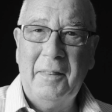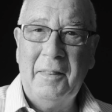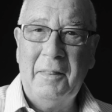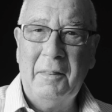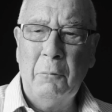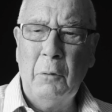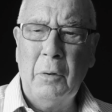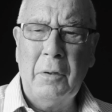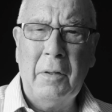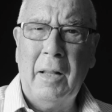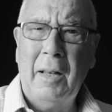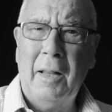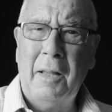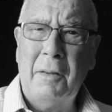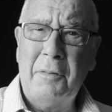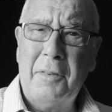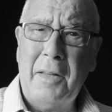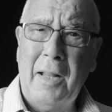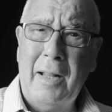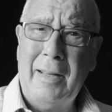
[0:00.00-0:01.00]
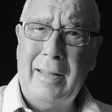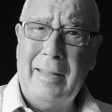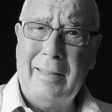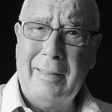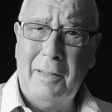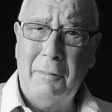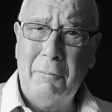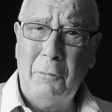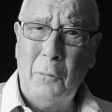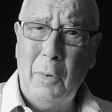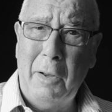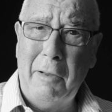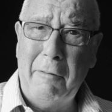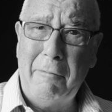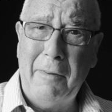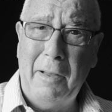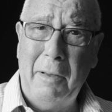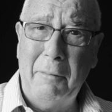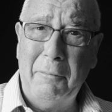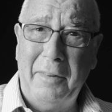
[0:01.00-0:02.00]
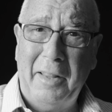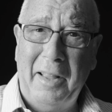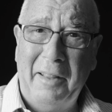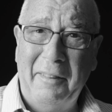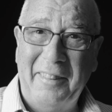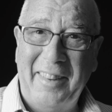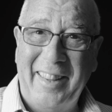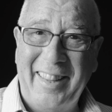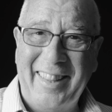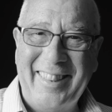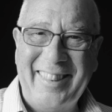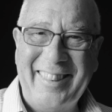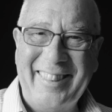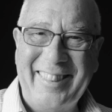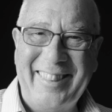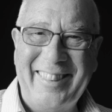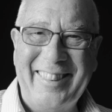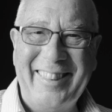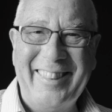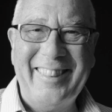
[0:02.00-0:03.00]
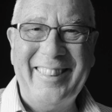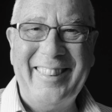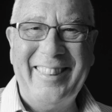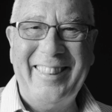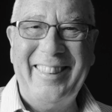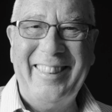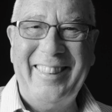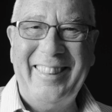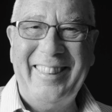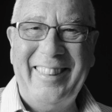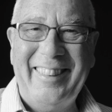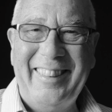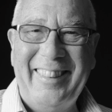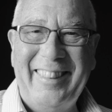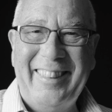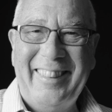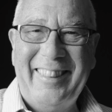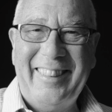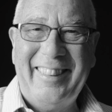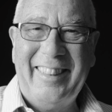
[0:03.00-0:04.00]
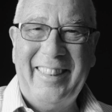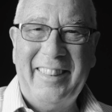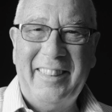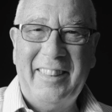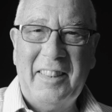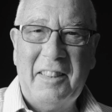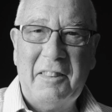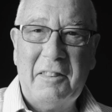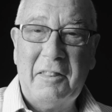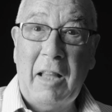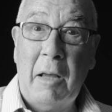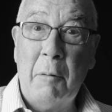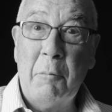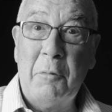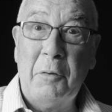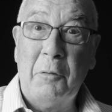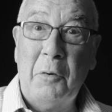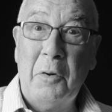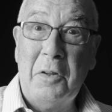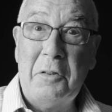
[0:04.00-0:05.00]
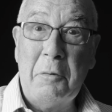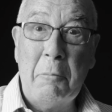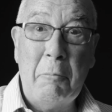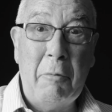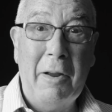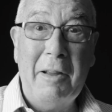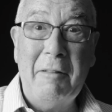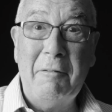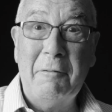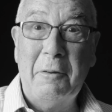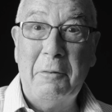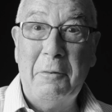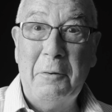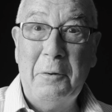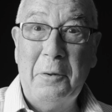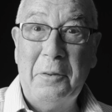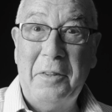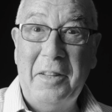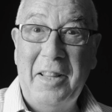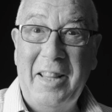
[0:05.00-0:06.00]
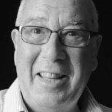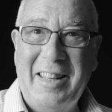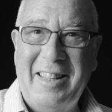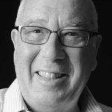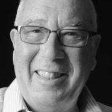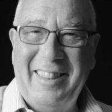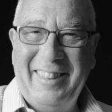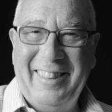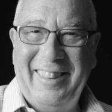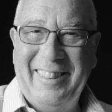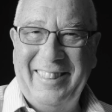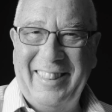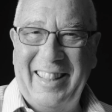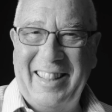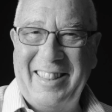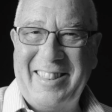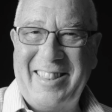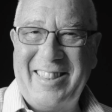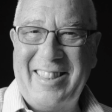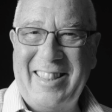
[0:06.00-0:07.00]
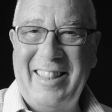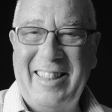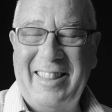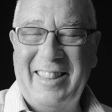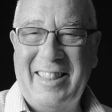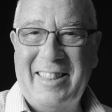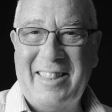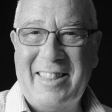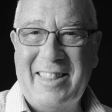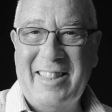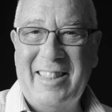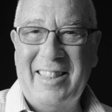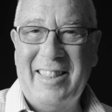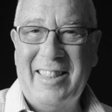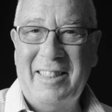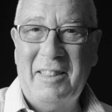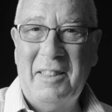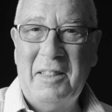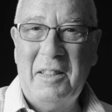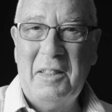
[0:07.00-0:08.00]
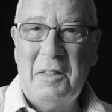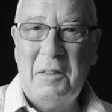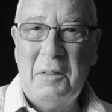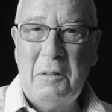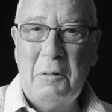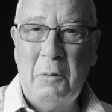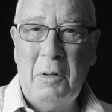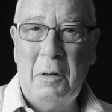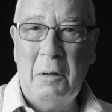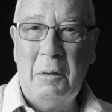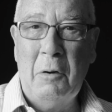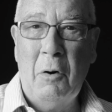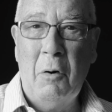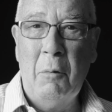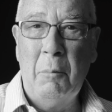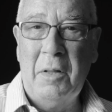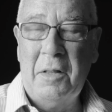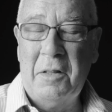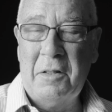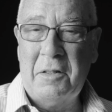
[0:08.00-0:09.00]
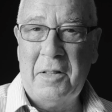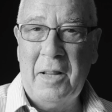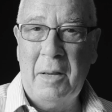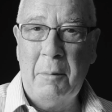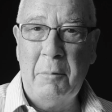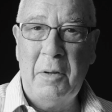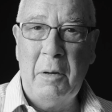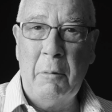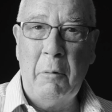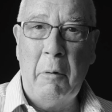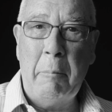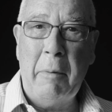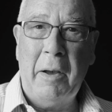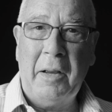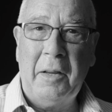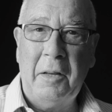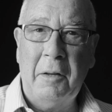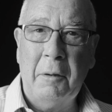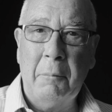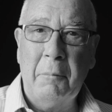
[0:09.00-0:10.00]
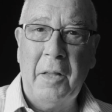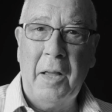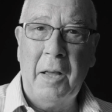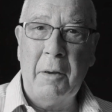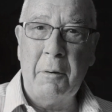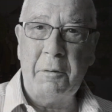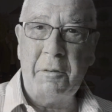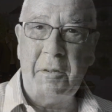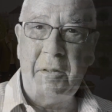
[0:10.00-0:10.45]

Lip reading: And what that lifestyle is, I haven't quite found out yet. But the excitement of going to Brighton for 4 days, you know, that's silly things like that. Well, normally at this time of year, we're packing up the house